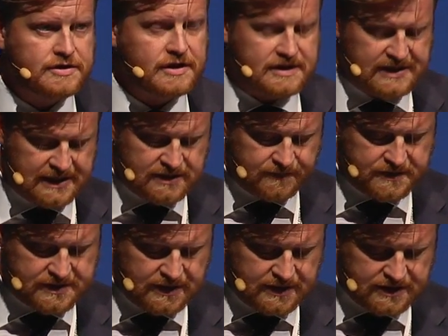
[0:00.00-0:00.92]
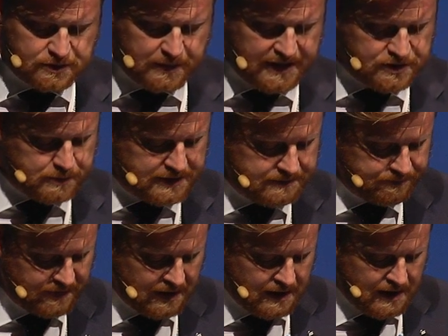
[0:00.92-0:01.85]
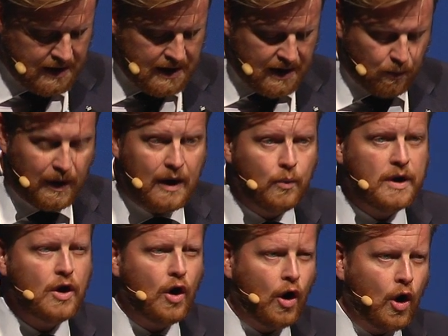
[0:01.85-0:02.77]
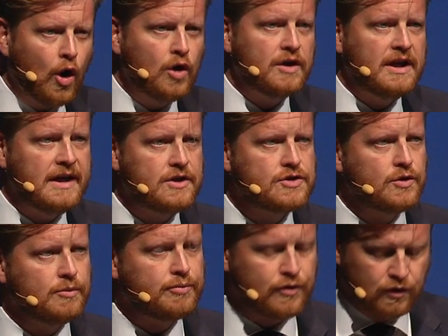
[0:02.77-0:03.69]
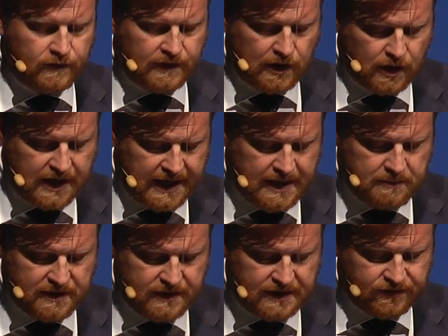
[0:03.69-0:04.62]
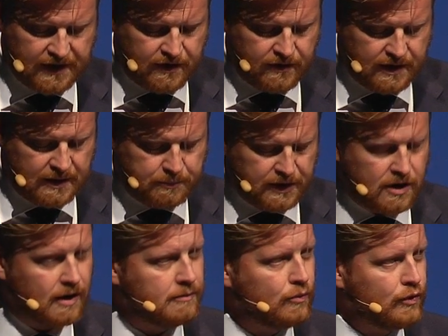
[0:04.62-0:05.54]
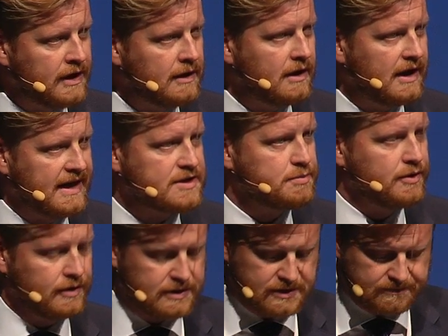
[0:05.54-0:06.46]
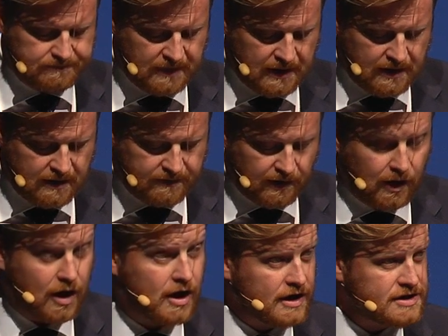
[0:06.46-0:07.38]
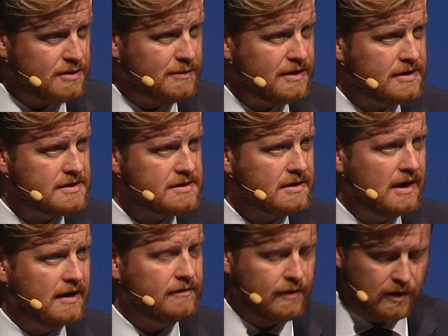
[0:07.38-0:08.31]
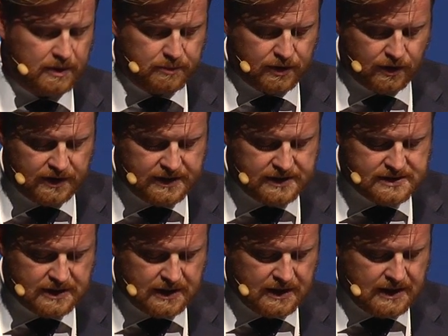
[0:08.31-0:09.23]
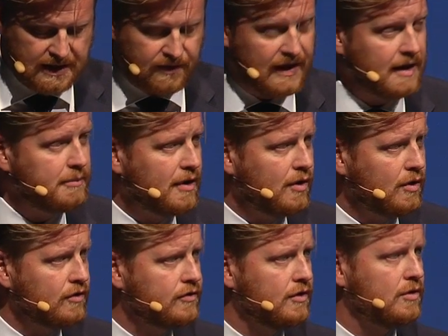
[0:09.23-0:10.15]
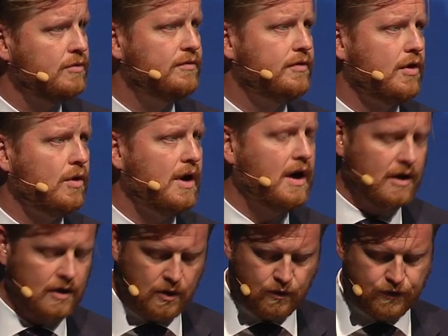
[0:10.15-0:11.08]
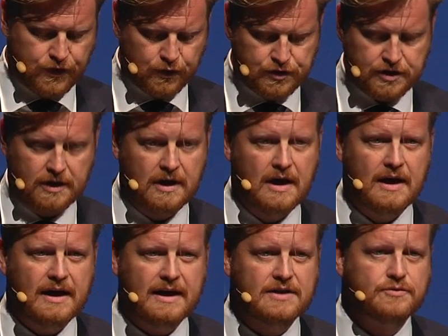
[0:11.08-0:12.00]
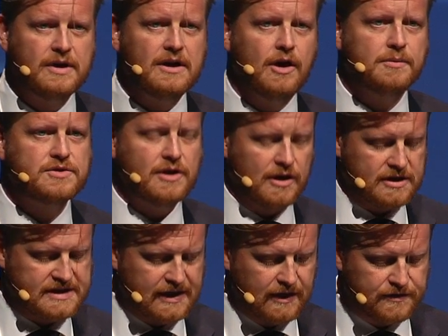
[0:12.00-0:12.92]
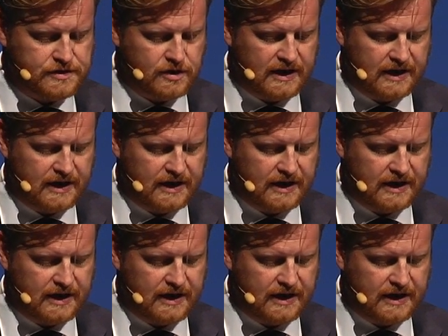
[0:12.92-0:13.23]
success of facilities management, and why we all need to improve our game in this area and become real experts for our customers and for our employees, and thereby also for our own future. It's really up to ourselves to